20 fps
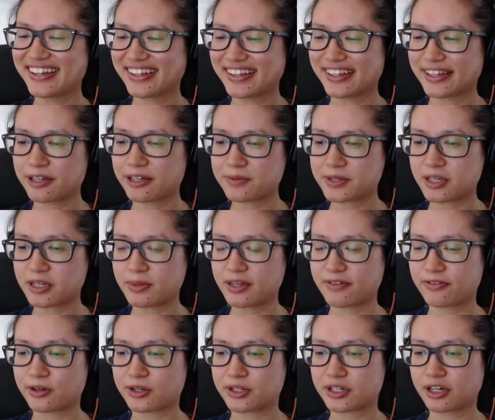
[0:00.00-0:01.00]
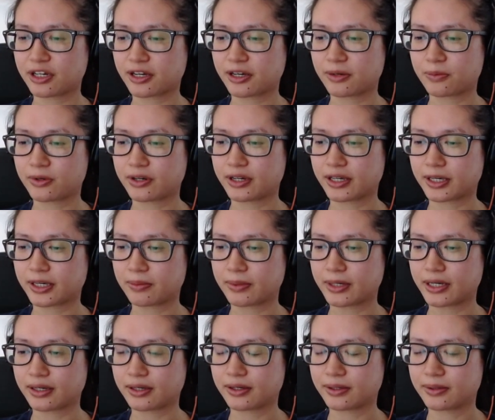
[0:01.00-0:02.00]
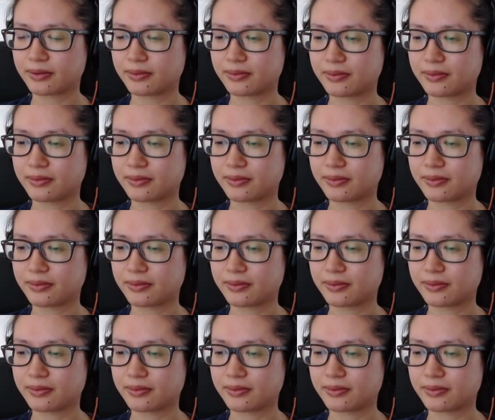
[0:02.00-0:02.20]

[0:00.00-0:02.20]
Come see me for a checkup when I get back.